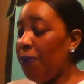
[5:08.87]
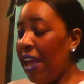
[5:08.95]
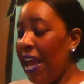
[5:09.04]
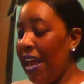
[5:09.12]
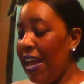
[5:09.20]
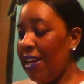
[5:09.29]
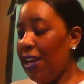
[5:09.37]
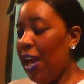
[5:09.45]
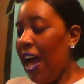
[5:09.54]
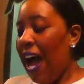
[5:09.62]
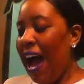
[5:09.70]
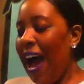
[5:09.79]
And
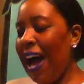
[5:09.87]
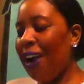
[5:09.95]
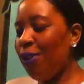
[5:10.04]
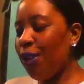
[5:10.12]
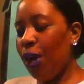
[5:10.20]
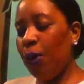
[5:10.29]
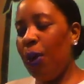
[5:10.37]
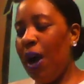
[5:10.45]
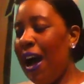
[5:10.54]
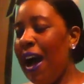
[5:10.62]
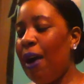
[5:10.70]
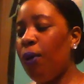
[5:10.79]
I don't know
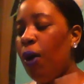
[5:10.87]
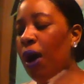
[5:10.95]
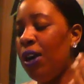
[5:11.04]
how,